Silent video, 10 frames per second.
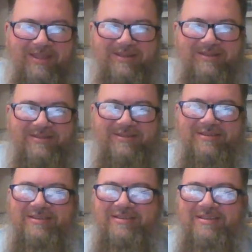And
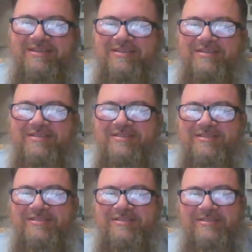
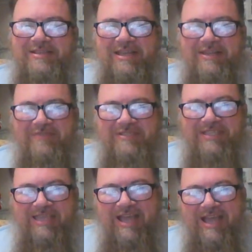if it's a
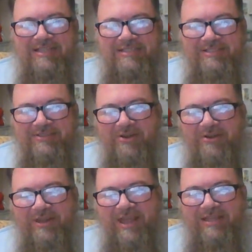guy, she's
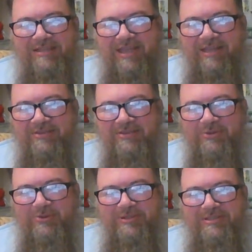calling ate
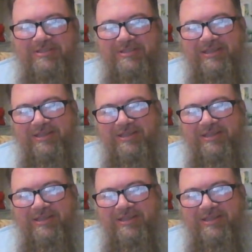too. It's